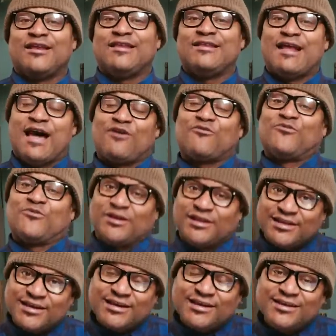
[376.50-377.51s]
Not
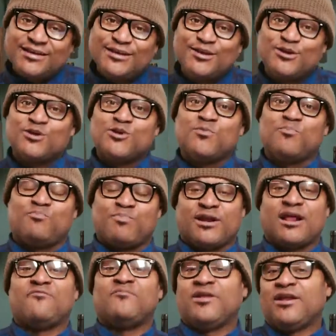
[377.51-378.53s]
really, but
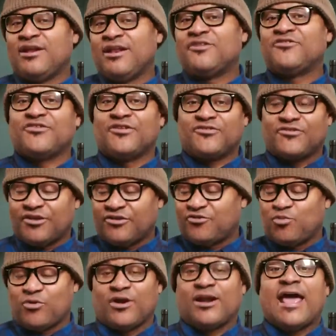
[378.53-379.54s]
I've been in instances
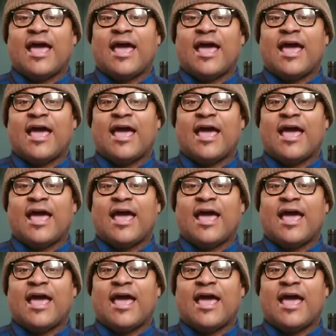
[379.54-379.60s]
where it